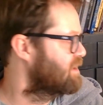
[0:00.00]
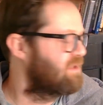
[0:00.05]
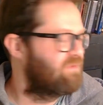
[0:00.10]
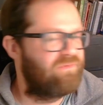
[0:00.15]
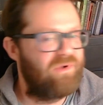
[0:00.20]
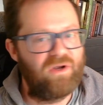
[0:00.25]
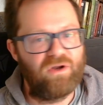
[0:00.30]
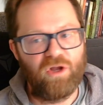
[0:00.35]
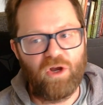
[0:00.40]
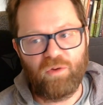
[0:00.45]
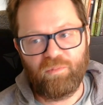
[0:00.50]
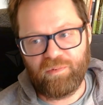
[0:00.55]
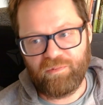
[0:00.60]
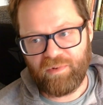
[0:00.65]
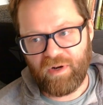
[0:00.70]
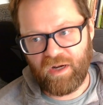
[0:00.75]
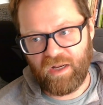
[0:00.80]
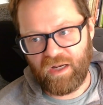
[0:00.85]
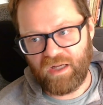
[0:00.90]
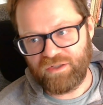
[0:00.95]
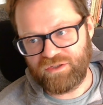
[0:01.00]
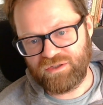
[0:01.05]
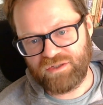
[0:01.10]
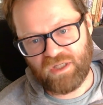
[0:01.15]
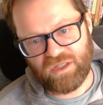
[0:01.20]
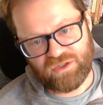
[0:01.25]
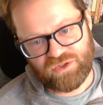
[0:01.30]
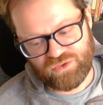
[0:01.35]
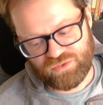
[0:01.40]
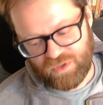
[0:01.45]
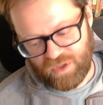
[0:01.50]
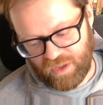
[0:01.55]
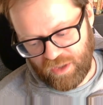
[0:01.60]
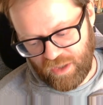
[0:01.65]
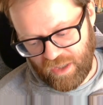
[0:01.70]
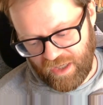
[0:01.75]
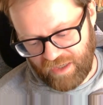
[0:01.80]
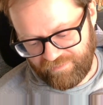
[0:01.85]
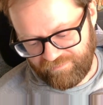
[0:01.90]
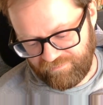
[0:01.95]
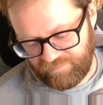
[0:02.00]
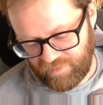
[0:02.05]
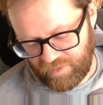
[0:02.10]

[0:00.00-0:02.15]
very open about it. And I just kind of shrug it off.